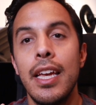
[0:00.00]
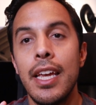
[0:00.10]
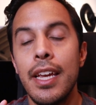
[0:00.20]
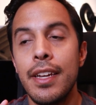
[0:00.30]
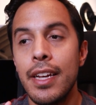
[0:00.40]

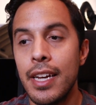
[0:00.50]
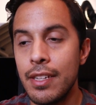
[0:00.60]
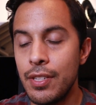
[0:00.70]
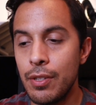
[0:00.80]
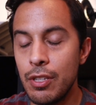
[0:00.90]
And I
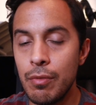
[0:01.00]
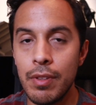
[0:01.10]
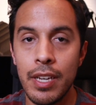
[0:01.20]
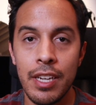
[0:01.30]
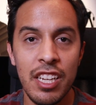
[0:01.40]
gotta tell you
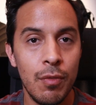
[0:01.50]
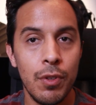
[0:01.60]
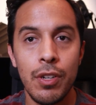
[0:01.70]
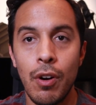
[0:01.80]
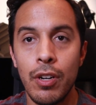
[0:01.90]
that in
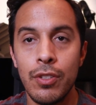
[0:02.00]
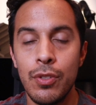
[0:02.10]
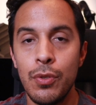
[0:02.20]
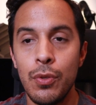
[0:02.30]
regards